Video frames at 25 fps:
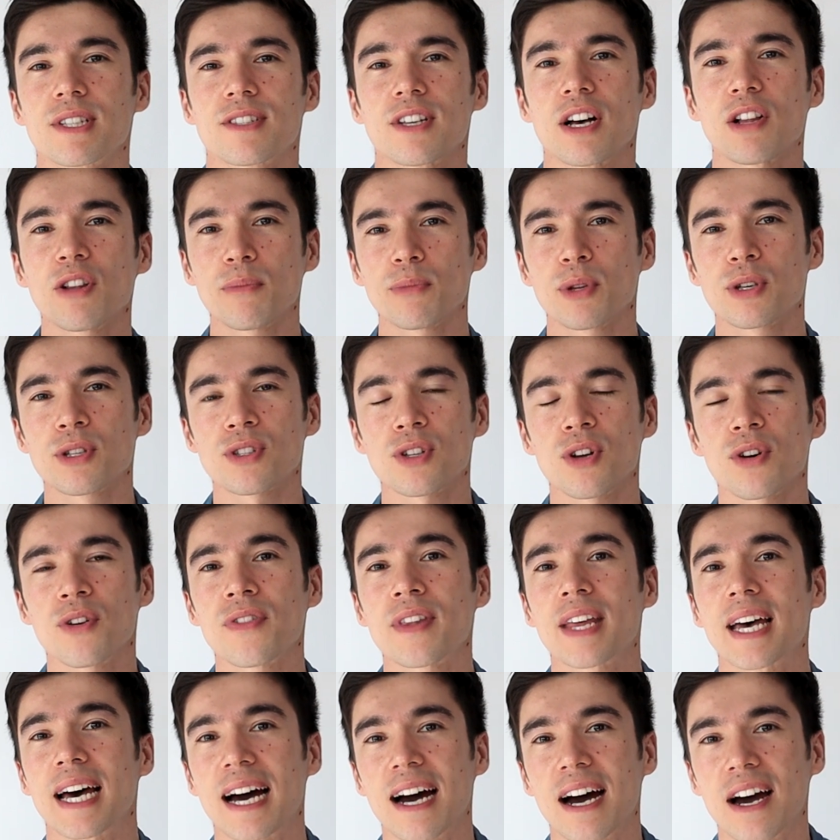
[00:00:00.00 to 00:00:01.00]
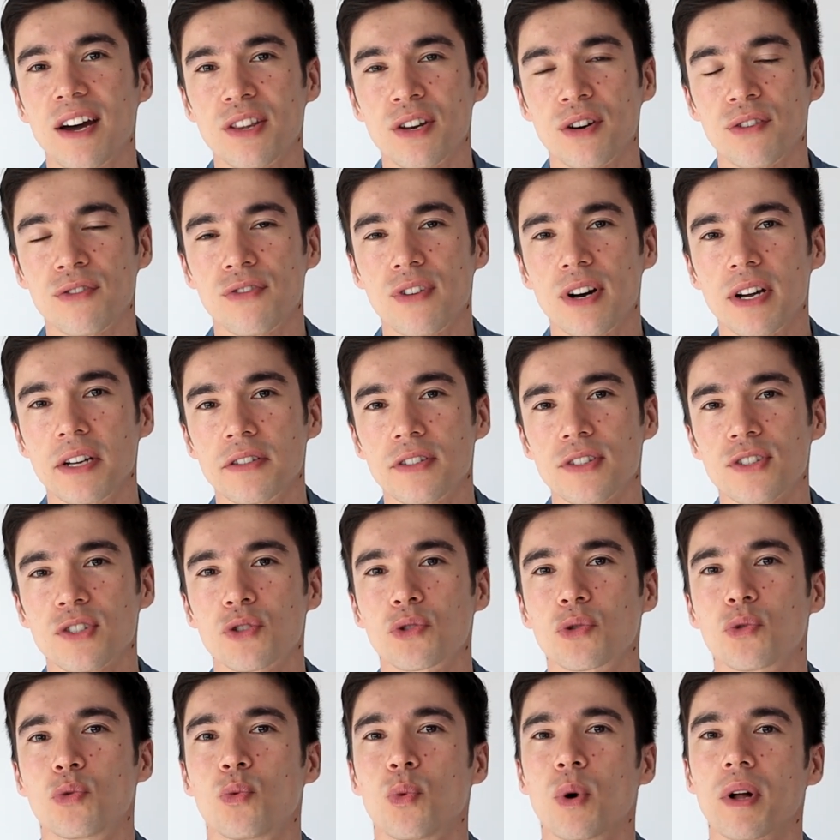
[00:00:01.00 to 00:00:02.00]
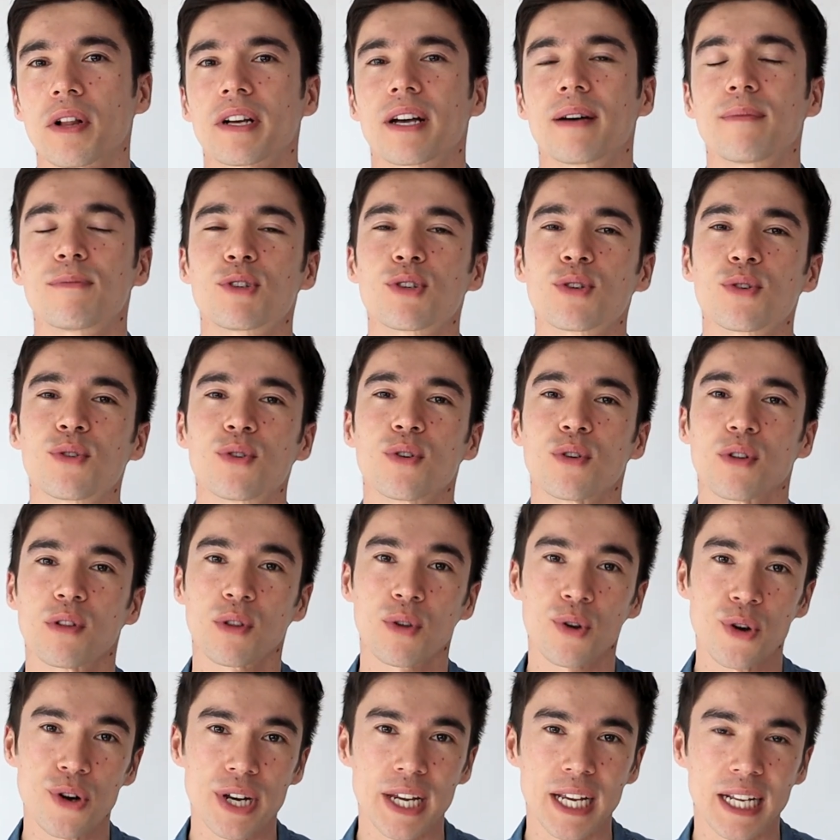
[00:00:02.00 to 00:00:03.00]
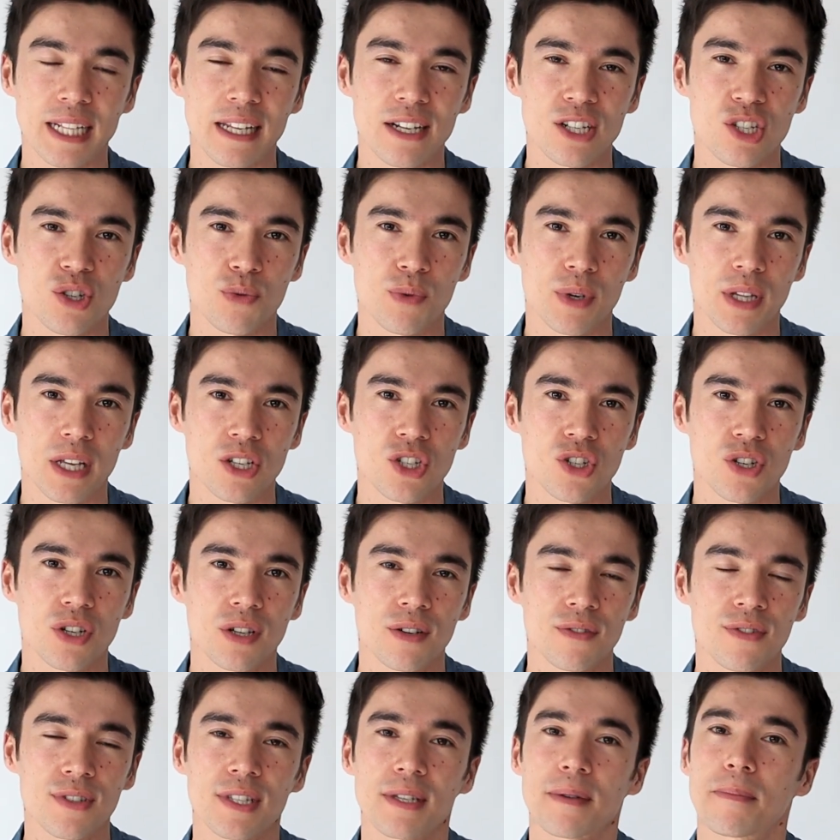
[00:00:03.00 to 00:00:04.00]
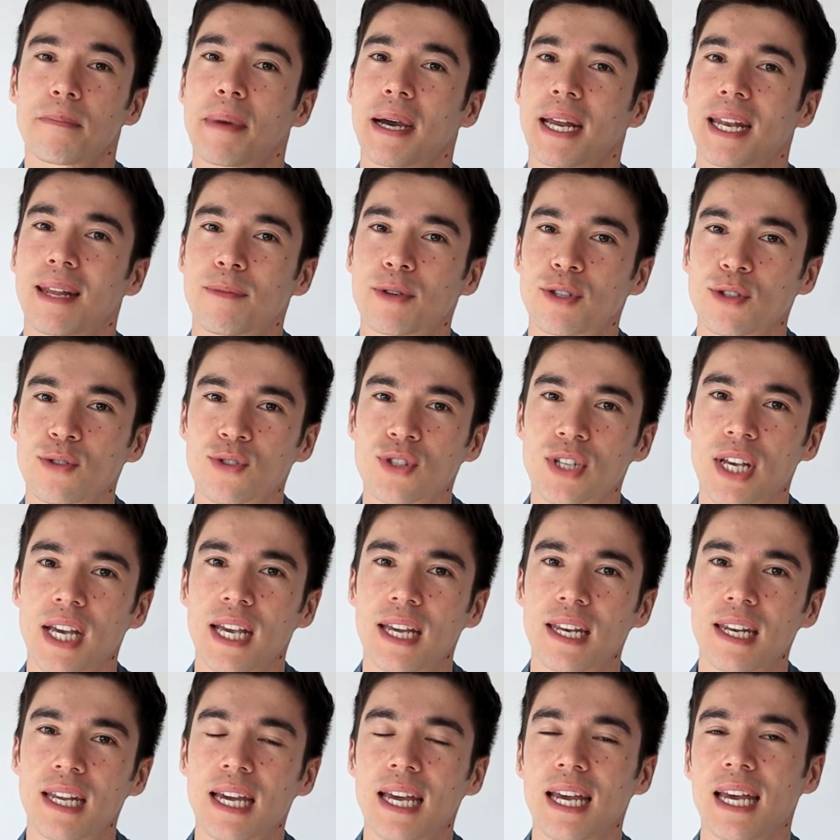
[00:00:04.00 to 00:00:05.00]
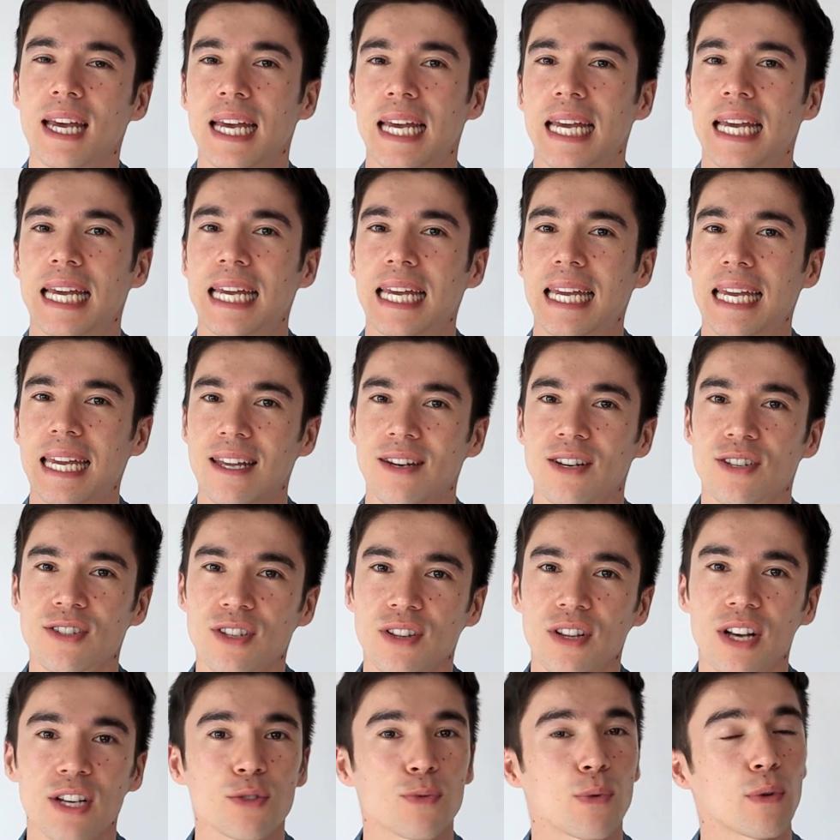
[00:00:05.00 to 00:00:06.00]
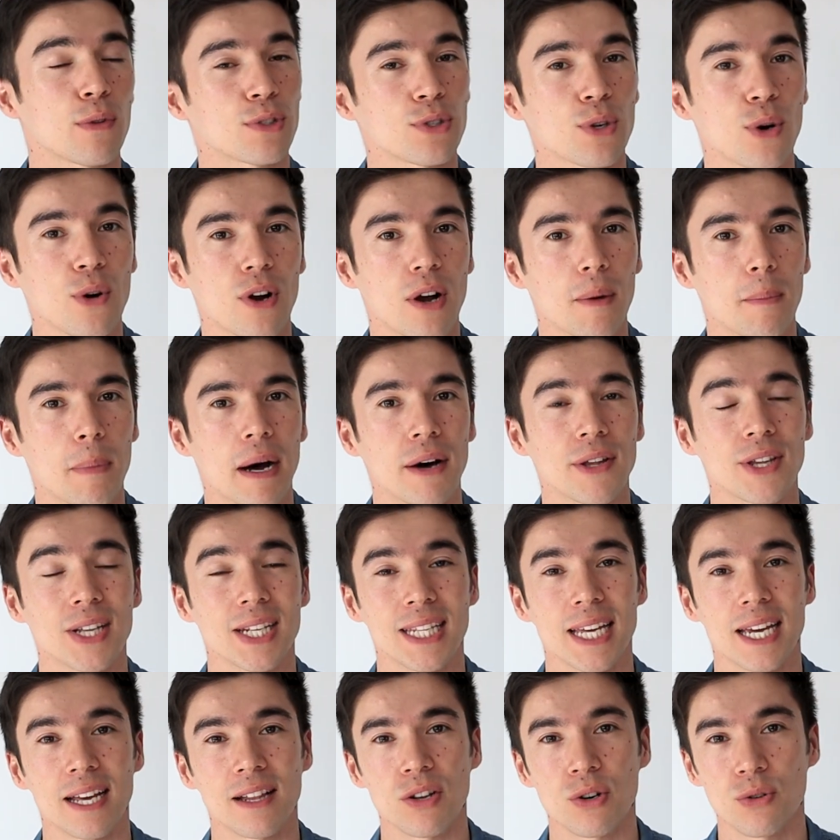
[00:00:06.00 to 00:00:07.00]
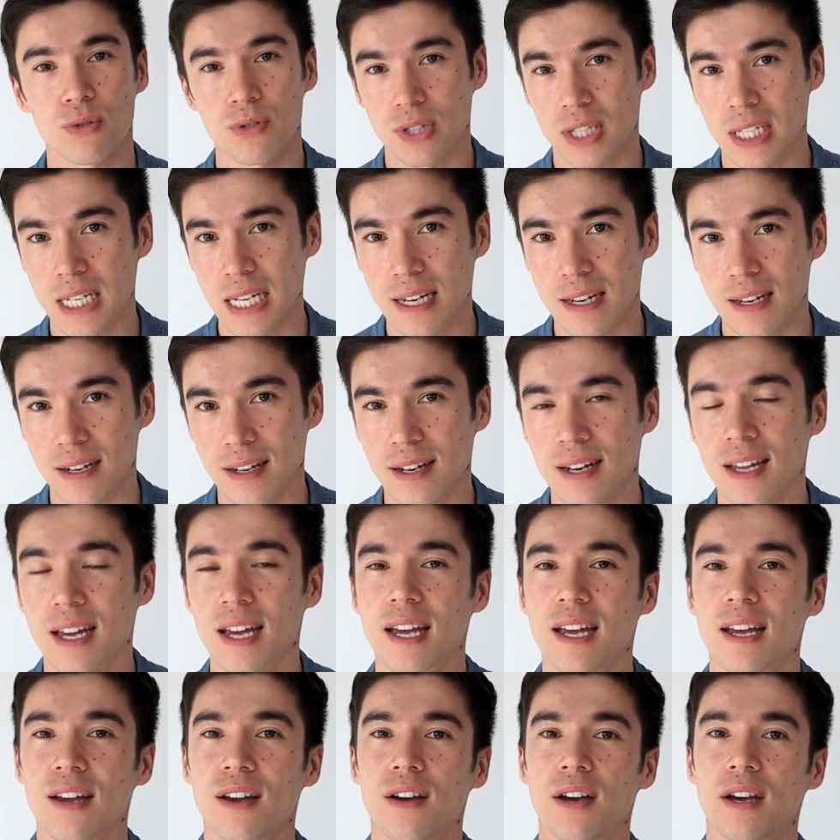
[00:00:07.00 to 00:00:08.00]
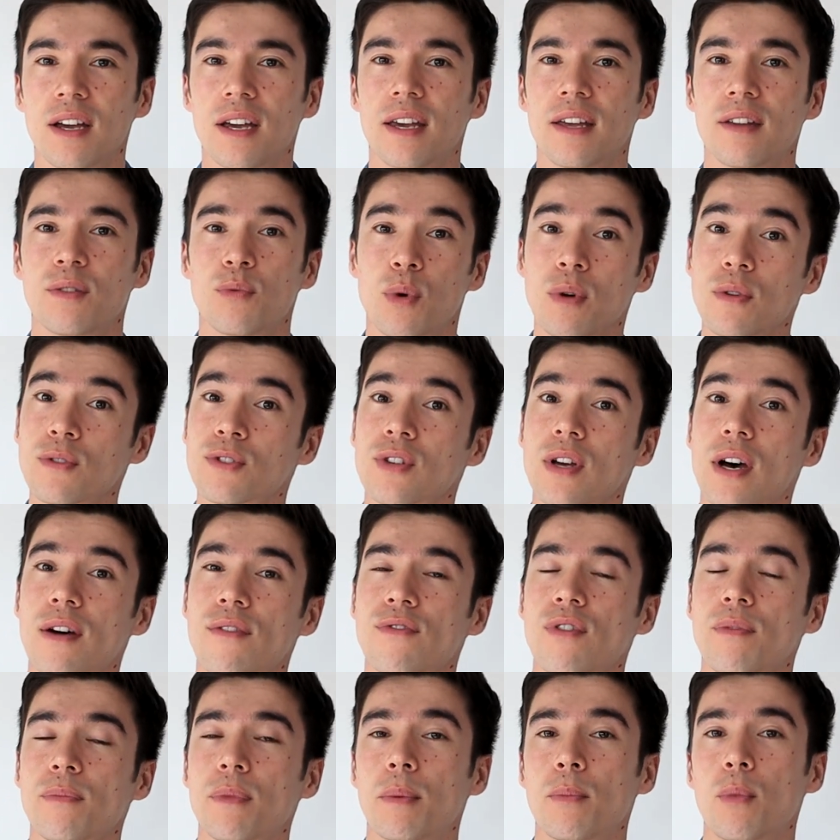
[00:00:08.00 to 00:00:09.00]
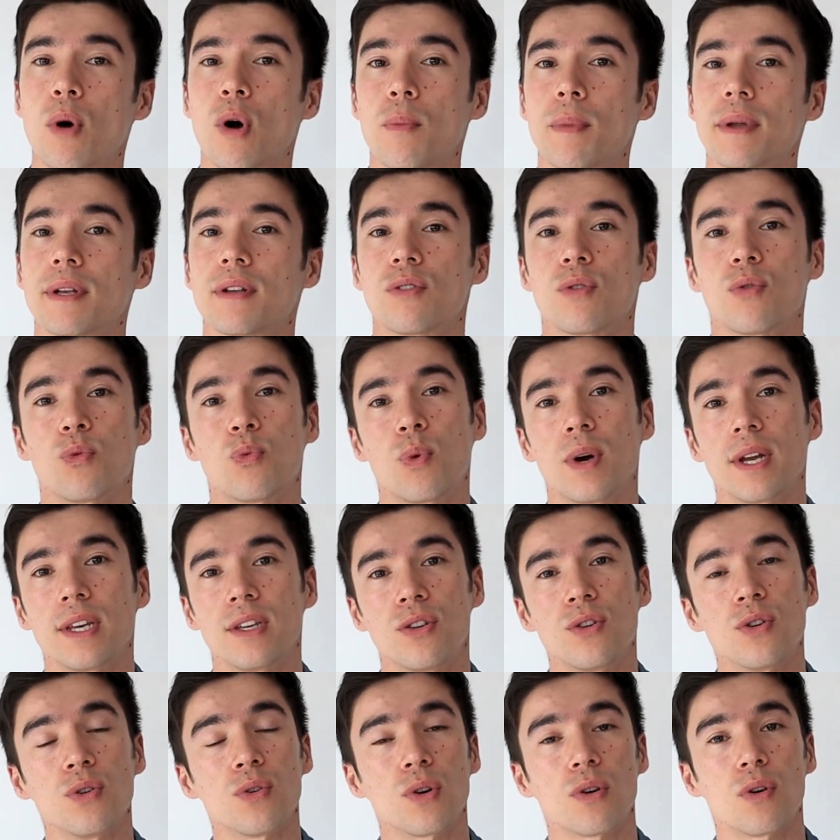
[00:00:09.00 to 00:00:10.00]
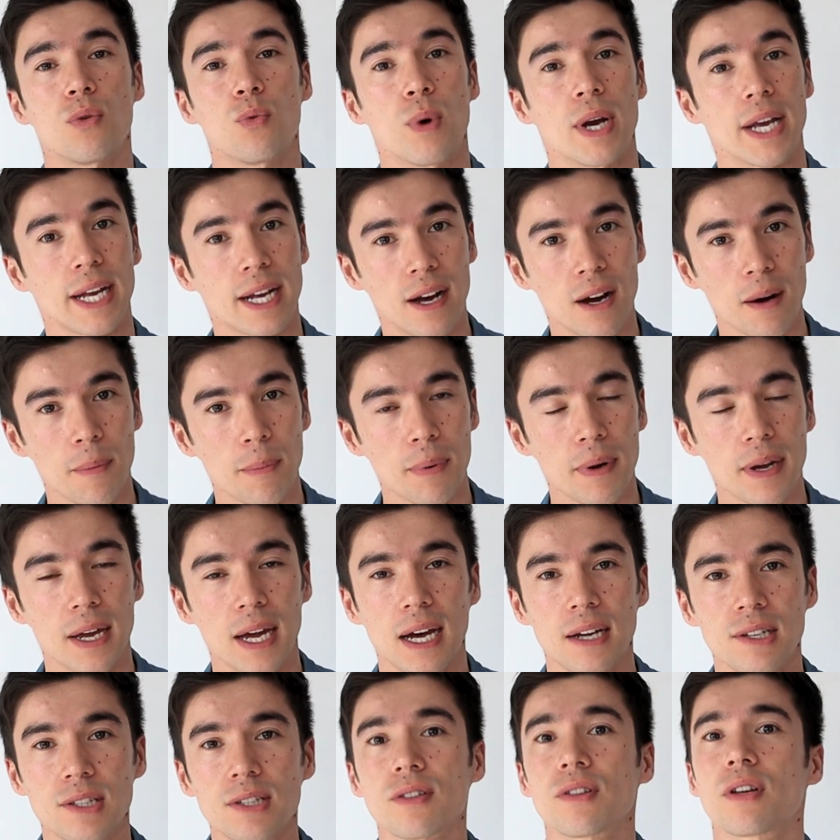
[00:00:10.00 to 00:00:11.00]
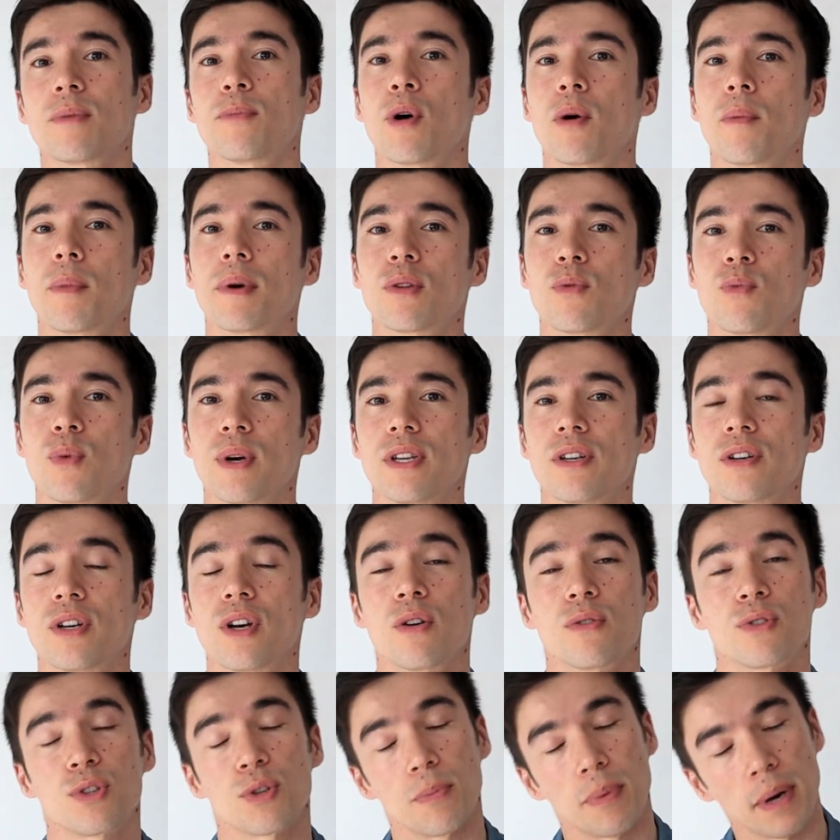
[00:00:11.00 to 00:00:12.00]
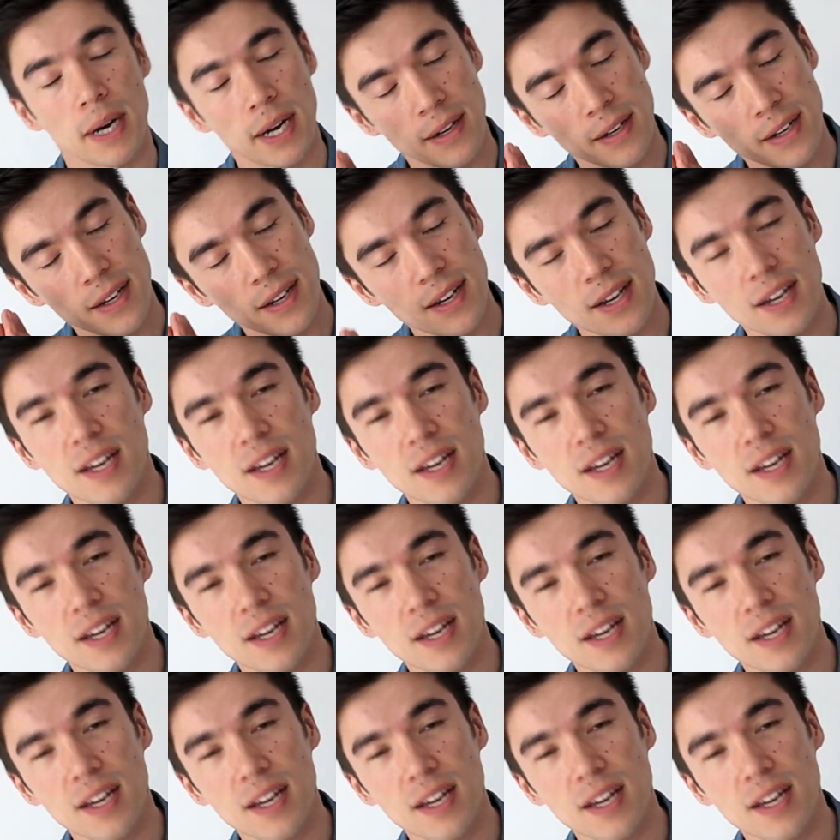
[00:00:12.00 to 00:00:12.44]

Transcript: Salam doston, hi there friends, welcome to Learning Tajik with Achilovs. My name is Hussein. In this class we'll talk about a daily routine and we'll start from the moment when you wake up until the moment when you go to bed.